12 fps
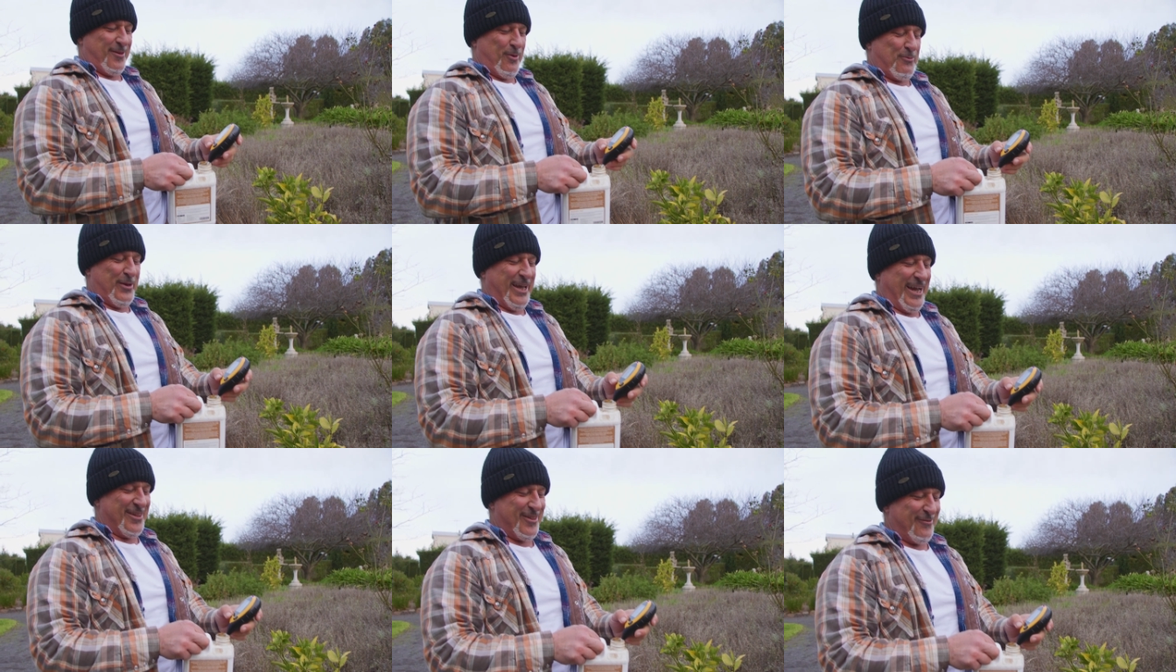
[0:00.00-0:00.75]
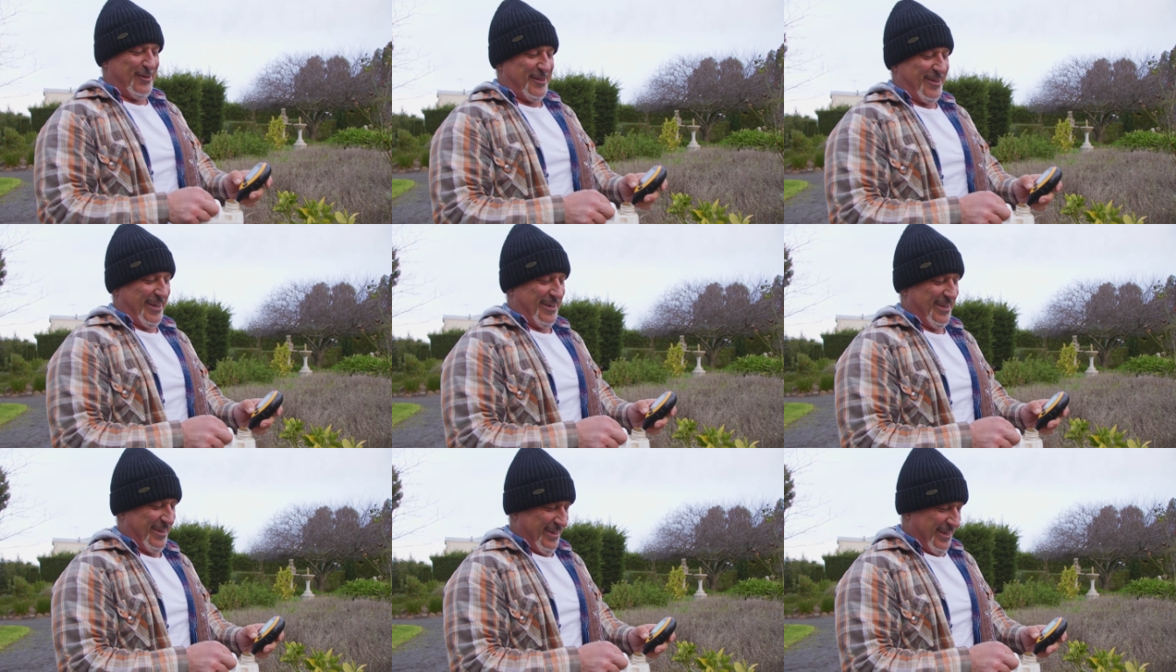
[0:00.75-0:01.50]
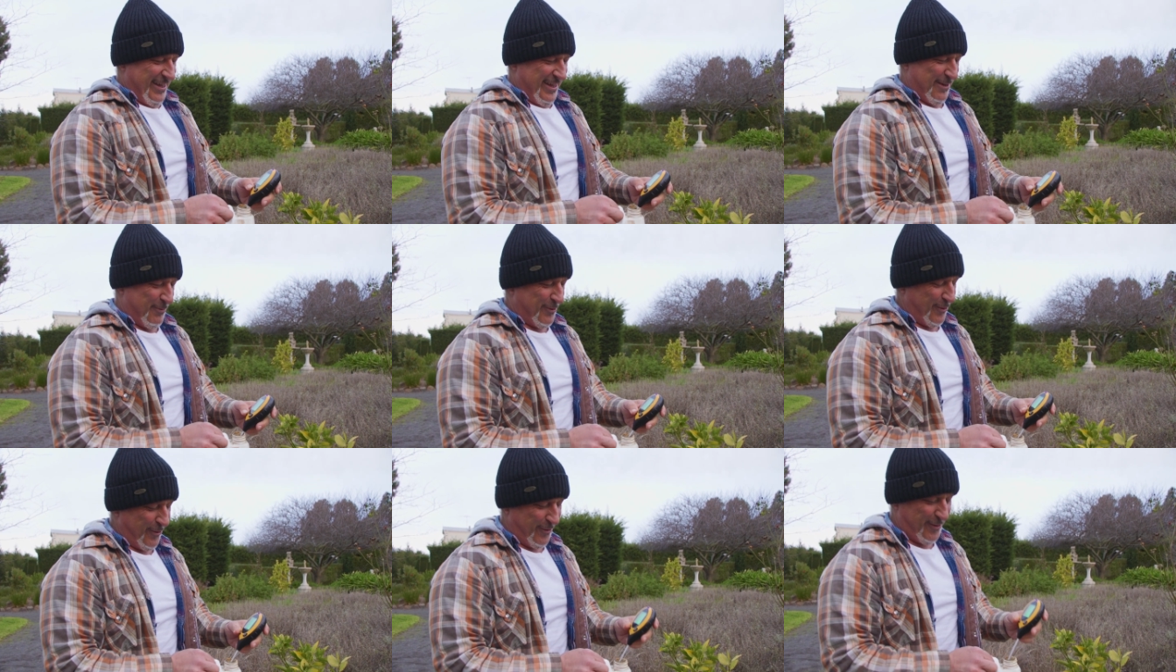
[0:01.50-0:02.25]
see what pH level it's at. Let me
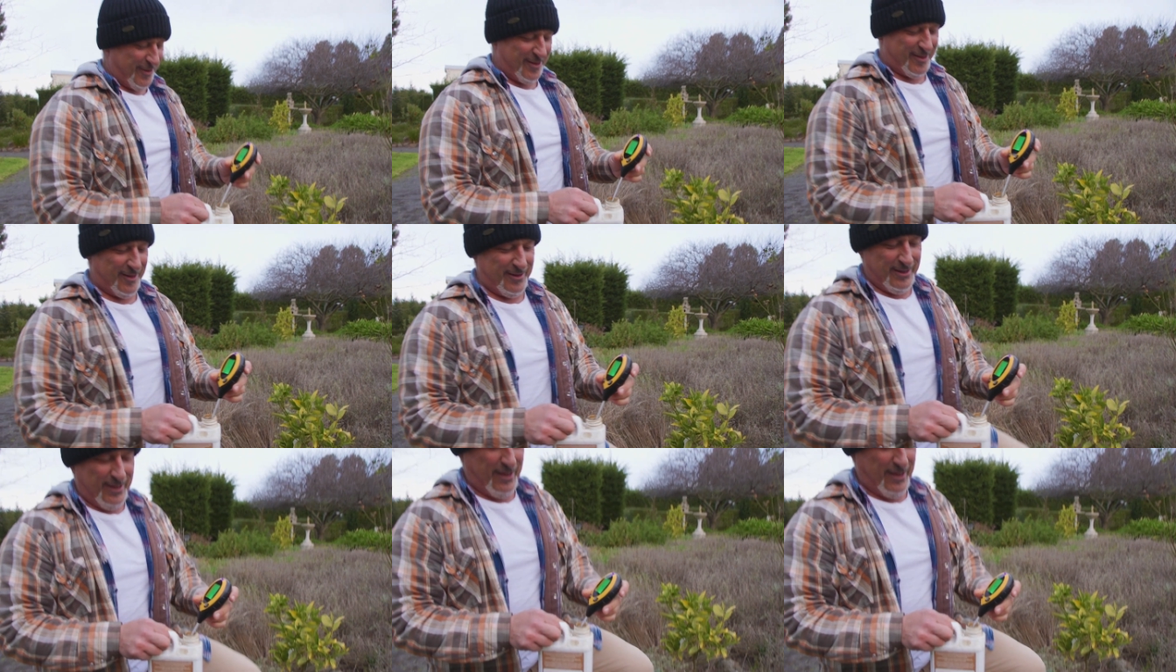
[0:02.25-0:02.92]
turn it on. This is the